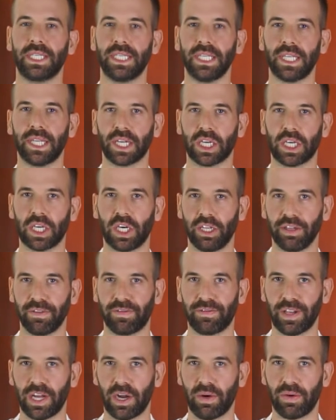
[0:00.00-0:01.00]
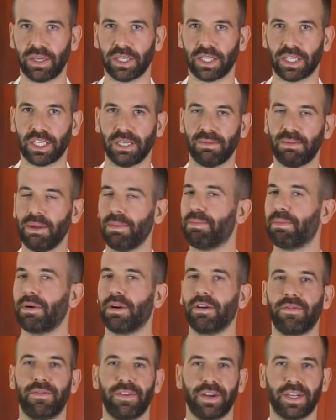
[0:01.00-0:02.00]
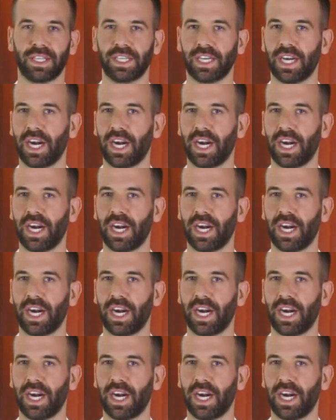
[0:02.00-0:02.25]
see that the cauliflower is gonna be perfect